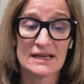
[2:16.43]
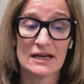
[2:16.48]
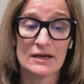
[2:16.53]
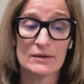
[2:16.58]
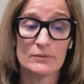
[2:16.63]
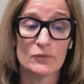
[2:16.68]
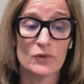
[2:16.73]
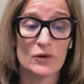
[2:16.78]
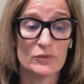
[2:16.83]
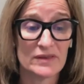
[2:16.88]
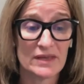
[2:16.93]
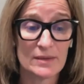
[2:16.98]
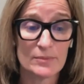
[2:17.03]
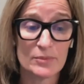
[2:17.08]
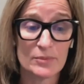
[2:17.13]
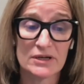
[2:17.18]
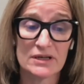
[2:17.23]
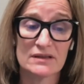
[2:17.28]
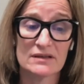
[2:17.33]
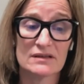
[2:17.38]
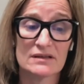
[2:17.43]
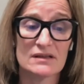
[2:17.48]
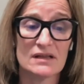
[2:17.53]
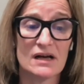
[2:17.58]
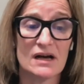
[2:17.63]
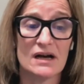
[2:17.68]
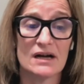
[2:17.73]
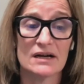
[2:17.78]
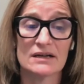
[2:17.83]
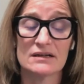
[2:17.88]
Um, what would they put in the
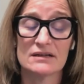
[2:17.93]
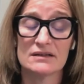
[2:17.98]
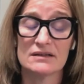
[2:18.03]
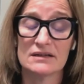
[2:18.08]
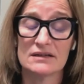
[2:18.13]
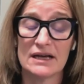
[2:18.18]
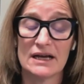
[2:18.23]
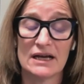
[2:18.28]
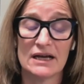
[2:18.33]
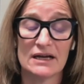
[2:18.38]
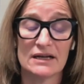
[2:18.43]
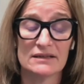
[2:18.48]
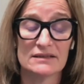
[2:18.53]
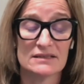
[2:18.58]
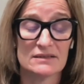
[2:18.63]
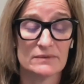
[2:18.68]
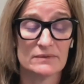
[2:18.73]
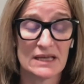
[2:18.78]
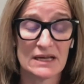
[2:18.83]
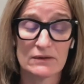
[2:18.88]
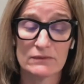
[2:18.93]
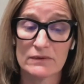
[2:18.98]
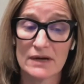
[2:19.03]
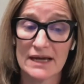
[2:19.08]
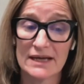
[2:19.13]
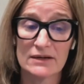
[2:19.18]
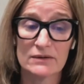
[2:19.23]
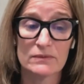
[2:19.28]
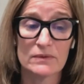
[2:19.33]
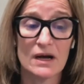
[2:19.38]
clock? Uh, did we get it
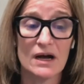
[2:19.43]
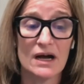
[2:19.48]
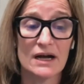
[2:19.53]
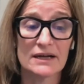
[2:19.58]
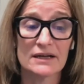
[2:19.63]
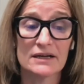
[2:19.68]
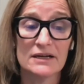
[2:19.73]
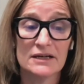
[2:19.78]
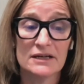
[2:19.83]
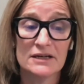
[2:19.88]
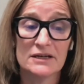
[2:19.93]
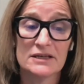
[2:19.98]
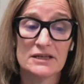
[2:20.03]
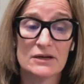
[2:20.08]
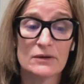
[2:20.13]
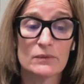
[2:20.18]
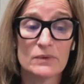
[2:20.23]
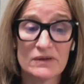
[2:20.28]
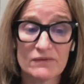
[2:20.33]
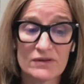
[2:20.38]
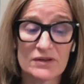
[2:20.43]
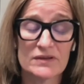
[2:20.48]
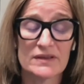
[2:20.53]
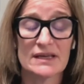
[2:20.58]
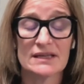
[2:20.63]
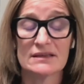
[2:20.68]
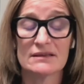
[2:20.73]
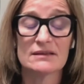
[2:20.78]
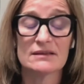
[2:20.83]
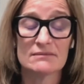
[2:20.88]
right or wrong? You know, we feel
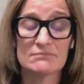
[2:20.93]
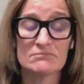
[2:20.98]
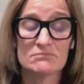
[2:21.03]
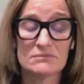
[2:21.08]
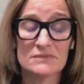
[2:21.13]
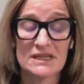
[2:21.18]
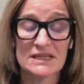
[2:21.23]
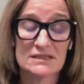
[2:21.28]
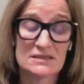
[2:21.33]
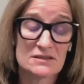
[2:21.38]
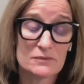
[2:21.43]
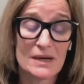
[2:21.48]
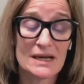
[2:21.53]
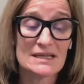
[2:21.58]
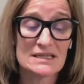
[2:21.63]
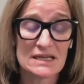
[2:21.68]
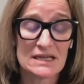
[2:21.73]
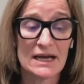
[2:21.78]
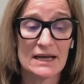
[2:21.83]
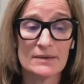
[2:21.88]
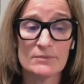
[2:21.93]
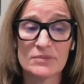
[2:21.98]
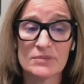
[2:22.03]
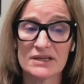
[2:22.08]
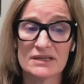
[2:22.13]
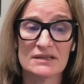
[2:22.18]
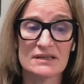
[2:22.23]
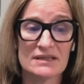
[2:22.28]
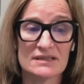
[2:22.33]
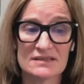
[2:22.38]
that it's the right time,
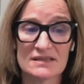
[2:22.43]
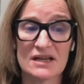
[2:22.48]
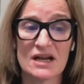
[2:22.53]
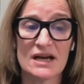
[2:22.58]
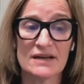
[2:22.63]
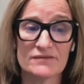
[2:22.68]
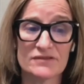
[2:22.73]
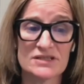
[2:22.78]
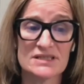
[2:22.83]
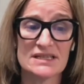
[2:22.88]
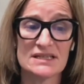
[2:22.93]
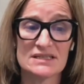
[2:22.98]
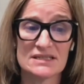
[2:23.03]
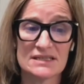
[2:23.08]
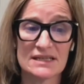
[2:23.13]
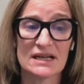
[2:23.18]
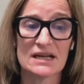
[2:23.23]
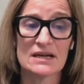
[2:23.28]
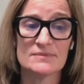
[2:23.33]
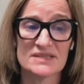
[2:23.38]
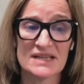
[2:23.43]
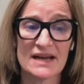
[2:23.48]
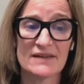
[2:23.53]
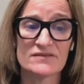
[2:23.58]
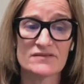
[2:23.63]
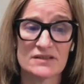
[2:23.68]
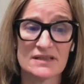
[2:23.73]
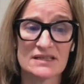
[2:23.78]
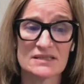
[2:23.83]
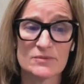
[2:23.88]
but it's the mm-hmm. conversation that comes
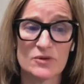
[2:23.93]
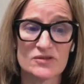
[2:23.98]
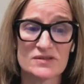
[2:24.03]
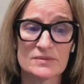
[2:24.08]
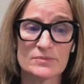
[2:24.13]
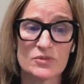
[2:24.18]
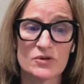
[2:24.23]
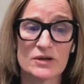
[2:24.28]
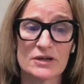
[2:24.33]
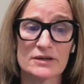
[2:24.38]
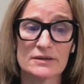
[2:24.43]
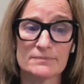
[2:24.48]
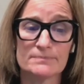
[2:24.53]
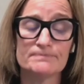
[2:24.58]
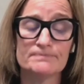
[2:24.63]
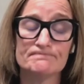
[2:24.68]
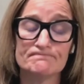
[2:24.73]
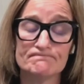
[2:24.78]
after that's most important.